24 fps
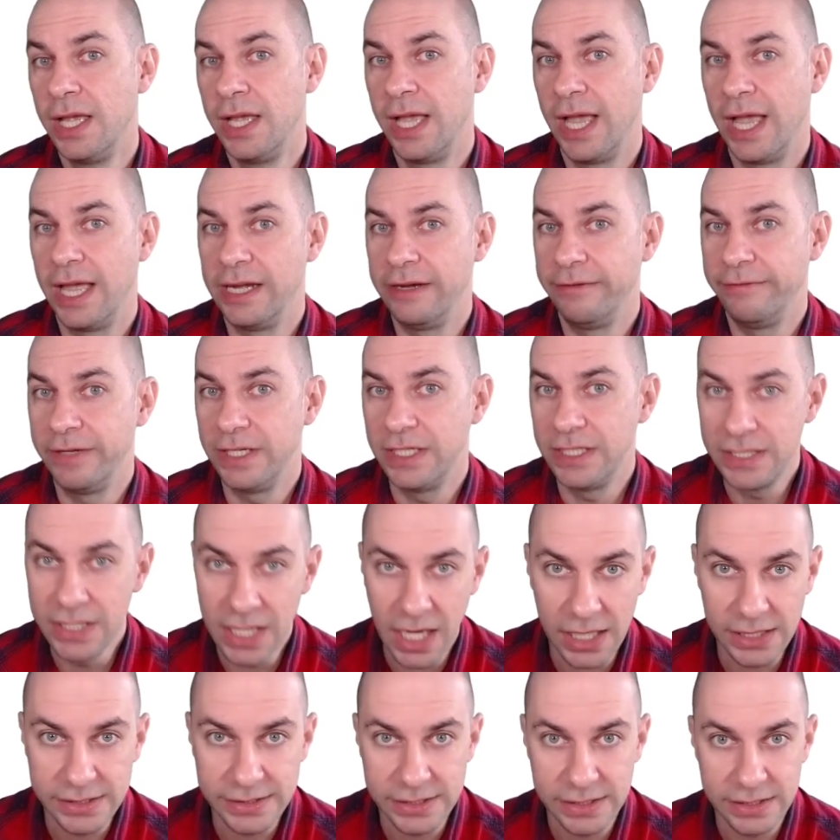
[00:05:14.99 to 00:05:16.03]
And if it
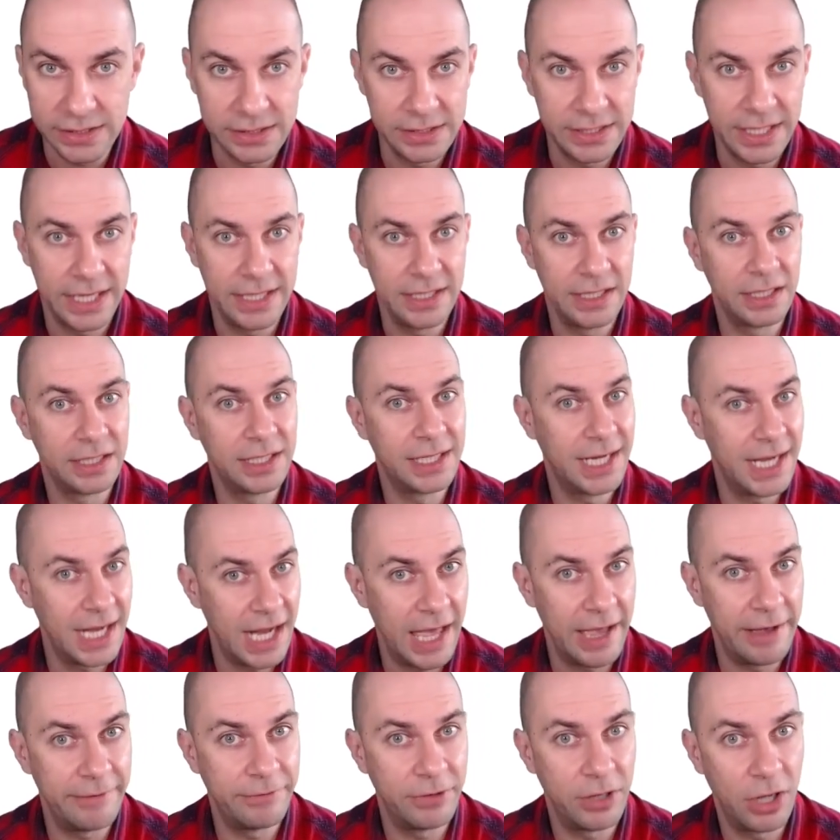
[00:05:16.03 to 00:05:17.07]
doesn't, then a
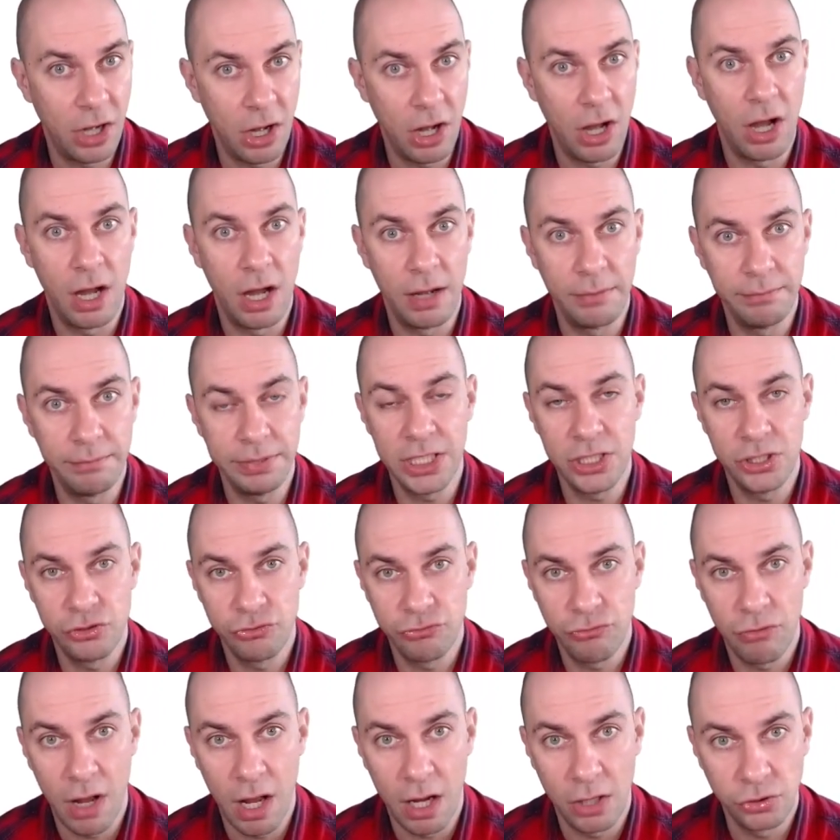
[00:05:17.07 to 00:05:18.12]
clever
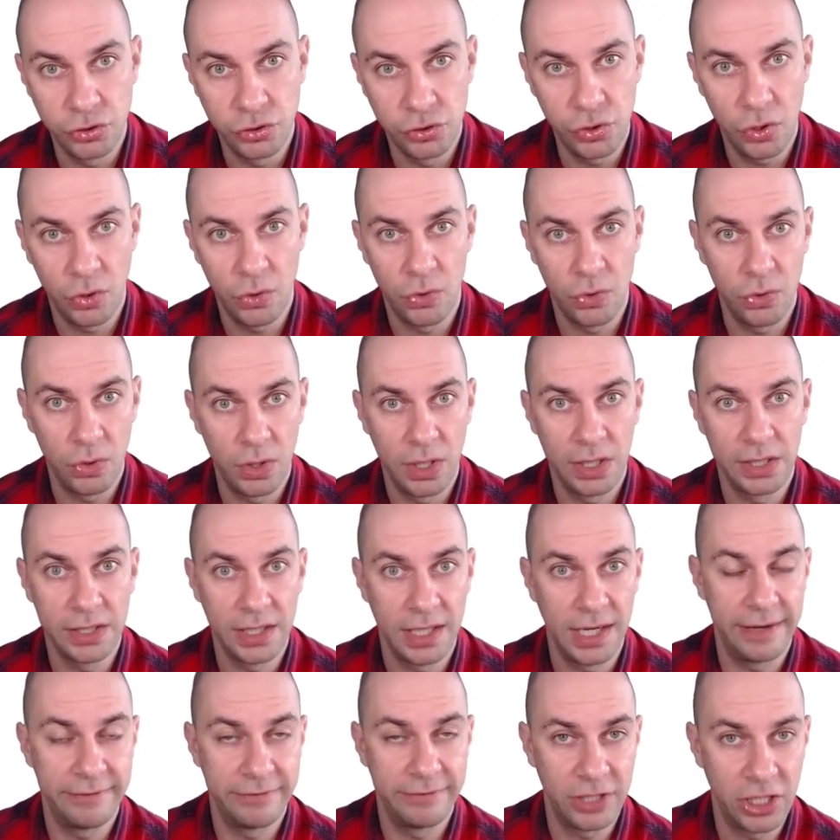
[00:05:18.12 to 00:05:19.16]
arbitrageur, a
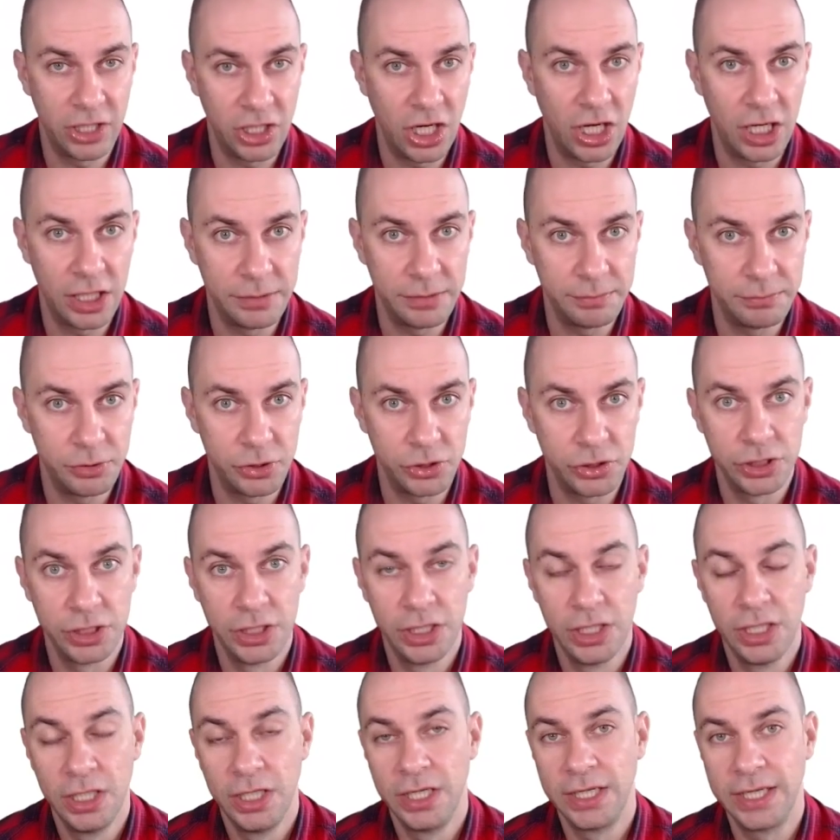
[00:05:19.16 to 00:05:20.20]
clever arbor,
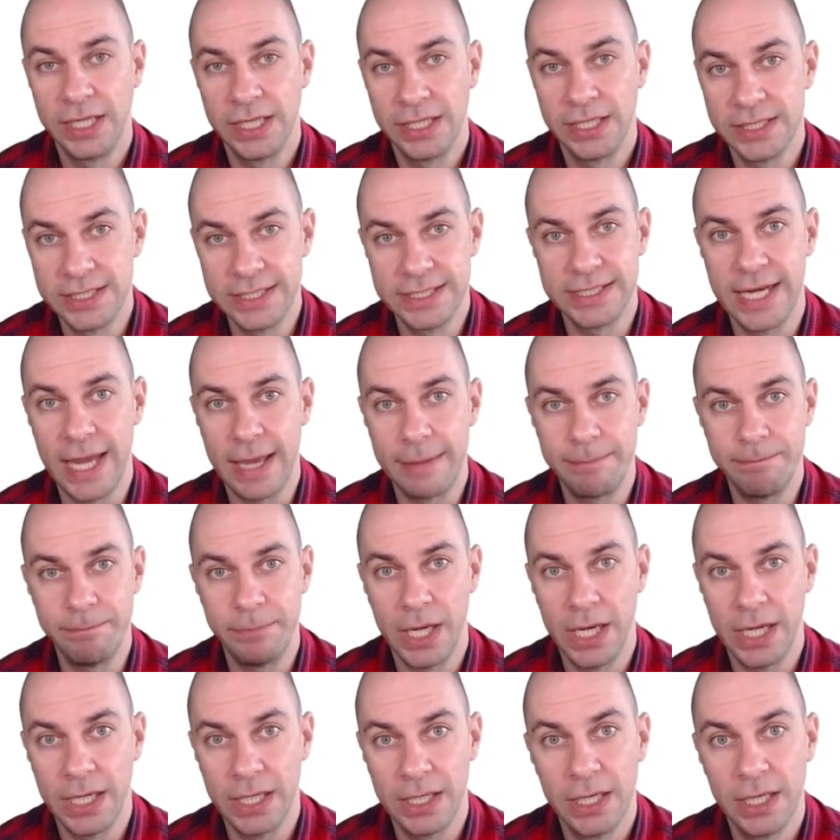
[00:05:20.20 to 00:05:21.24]
can step
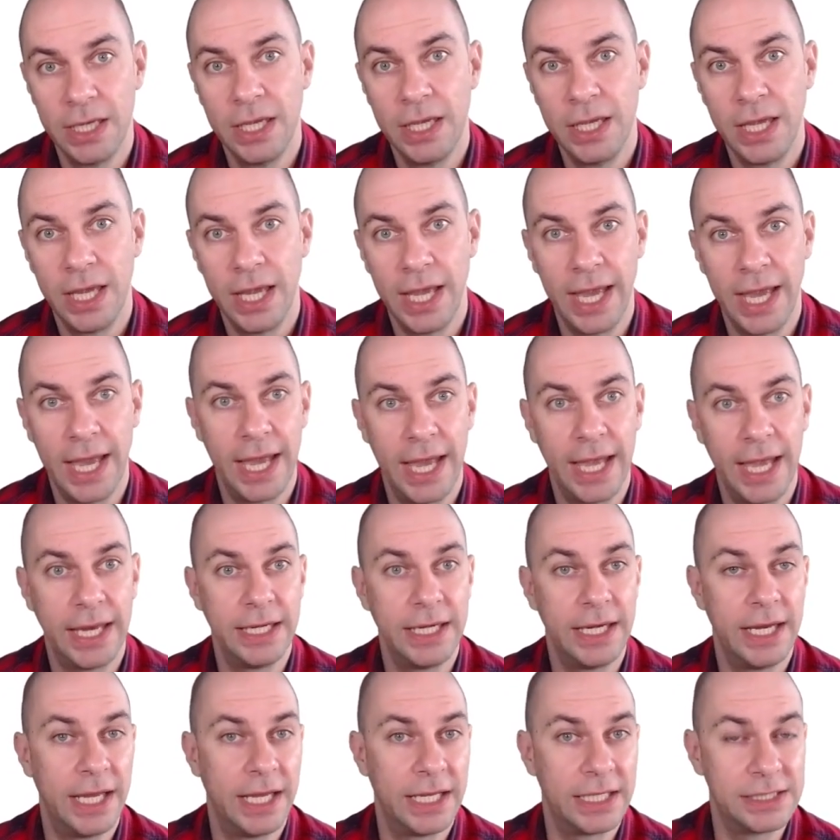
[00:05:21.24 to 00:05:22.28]
in
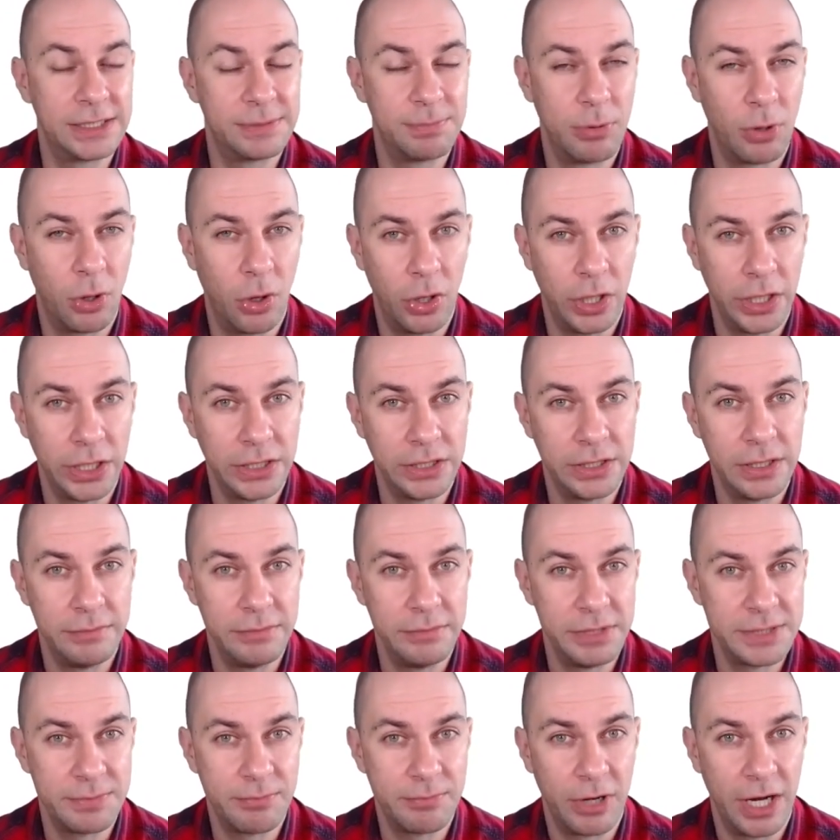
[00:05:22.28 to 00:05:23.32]
and exploit the
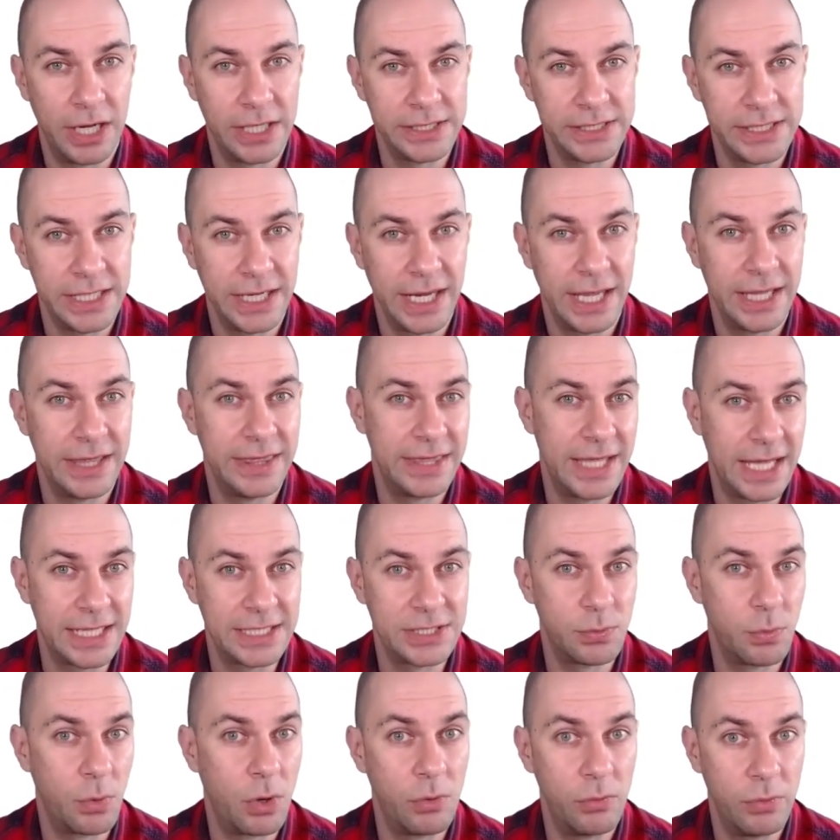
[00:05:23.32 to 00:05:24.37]
mispricing. And
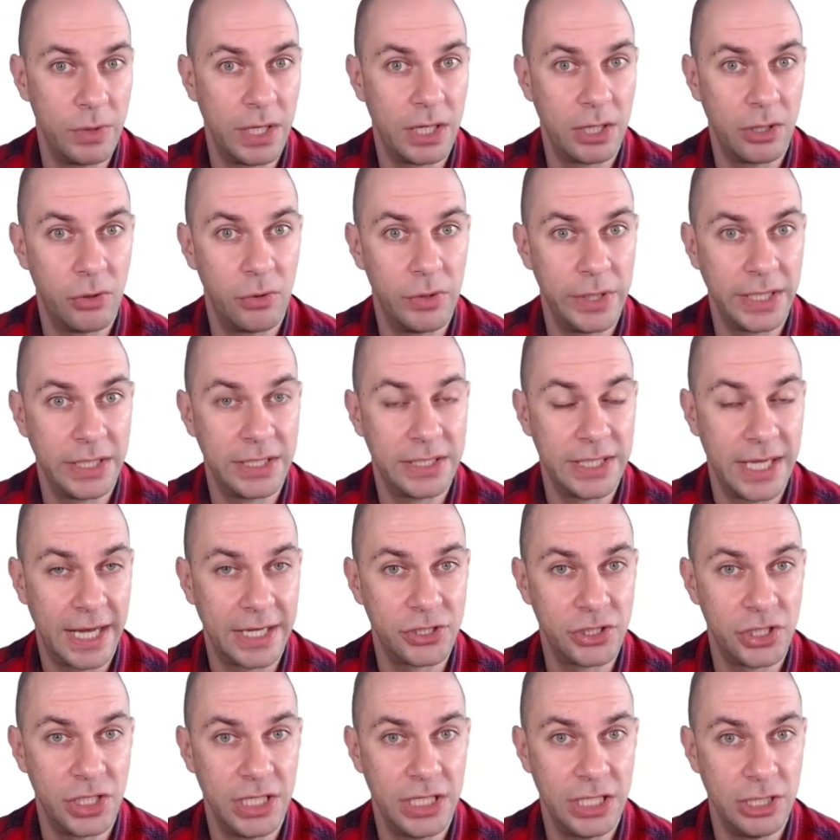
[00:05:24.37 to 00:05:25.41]
that's what we are going to
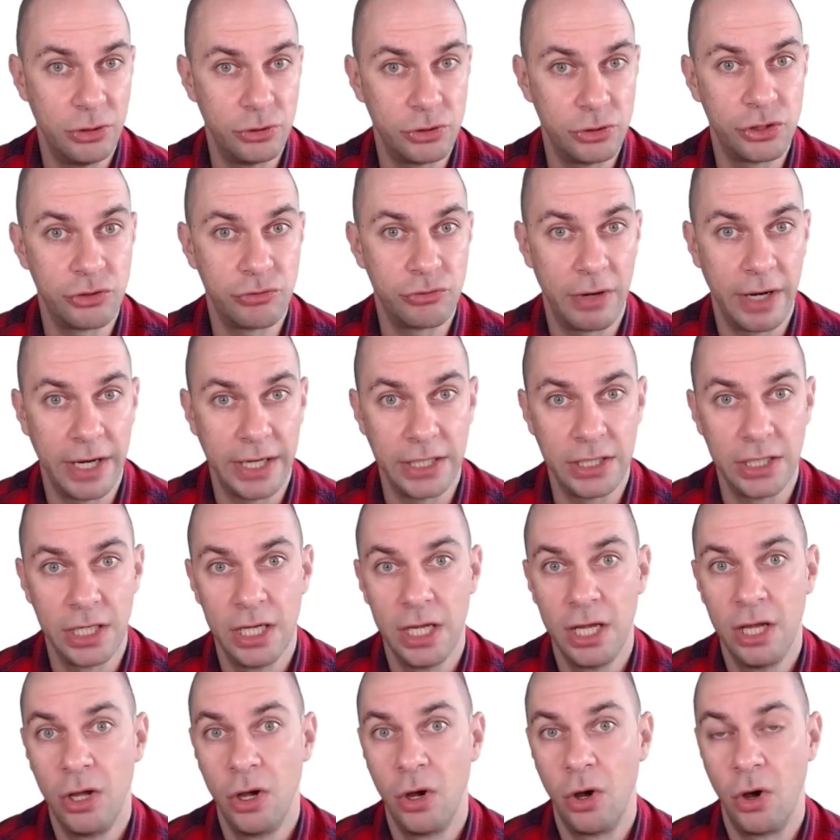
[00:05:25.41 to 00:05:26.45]
actually illustrate
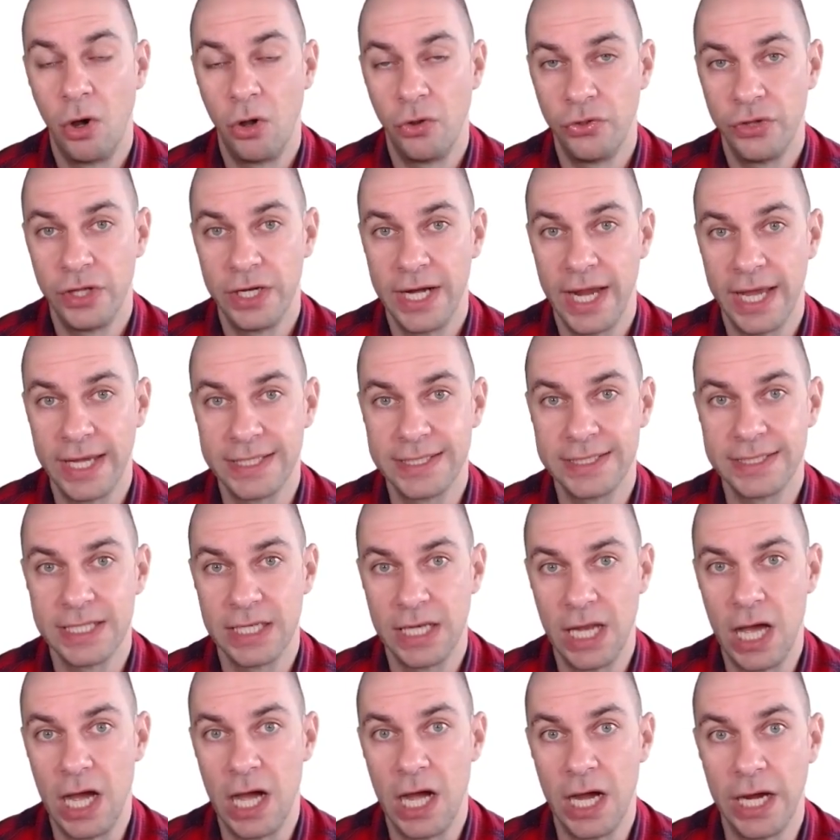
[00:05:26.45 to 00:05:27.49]
on the next
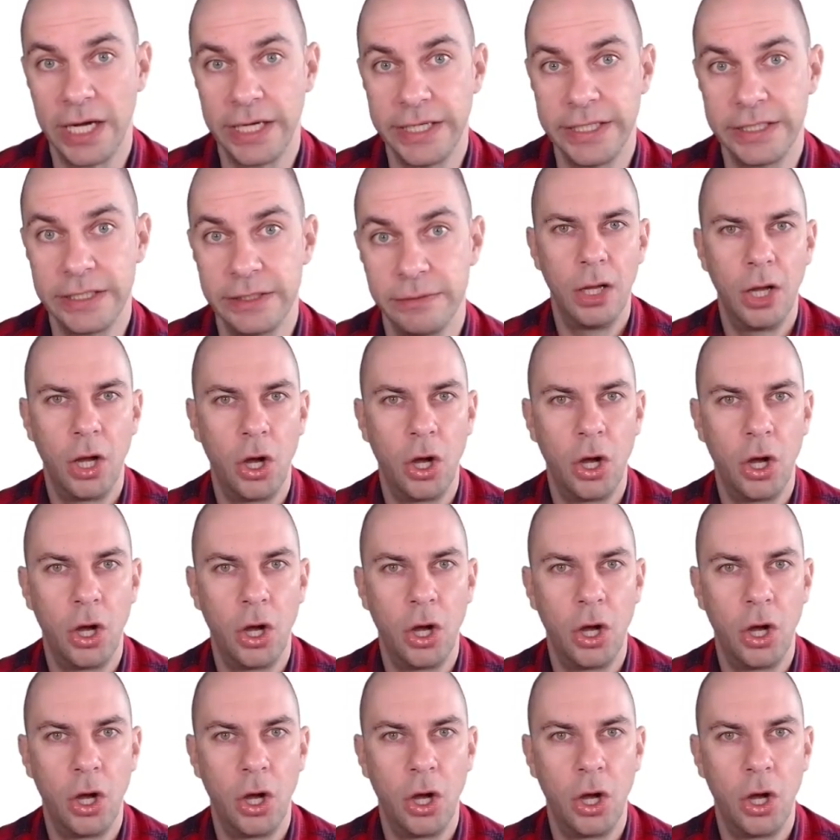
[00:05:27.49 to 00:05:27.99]
slide.